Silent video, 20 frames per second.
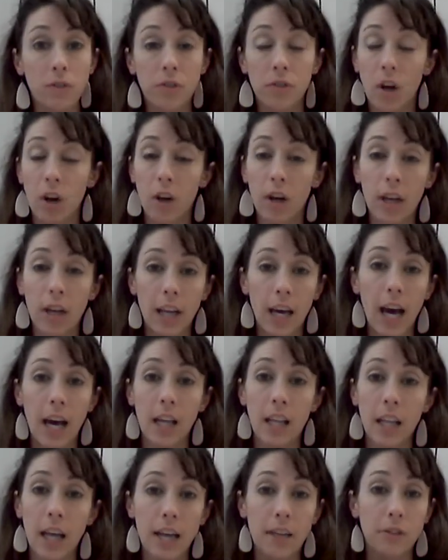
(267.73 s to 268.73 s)
Star it,
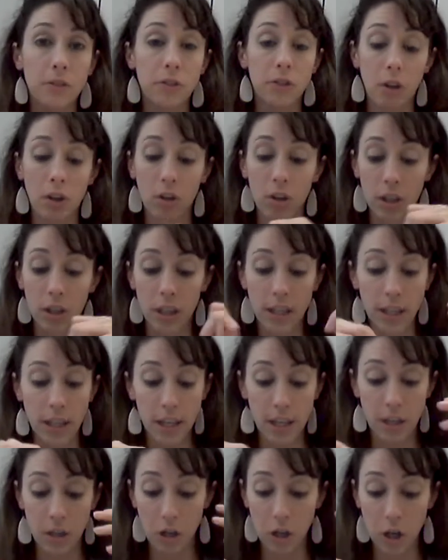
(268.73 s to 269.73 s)
highlight, circle it
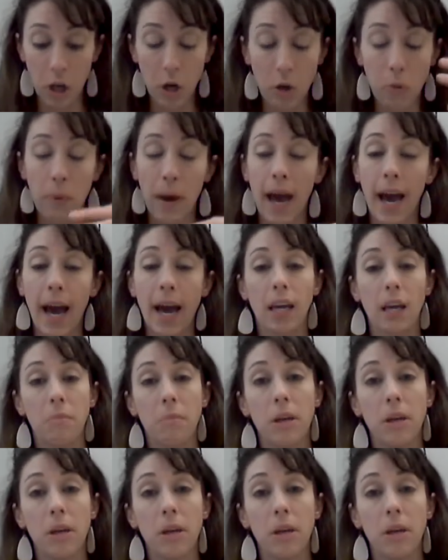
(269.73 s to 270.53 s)
in your note packet.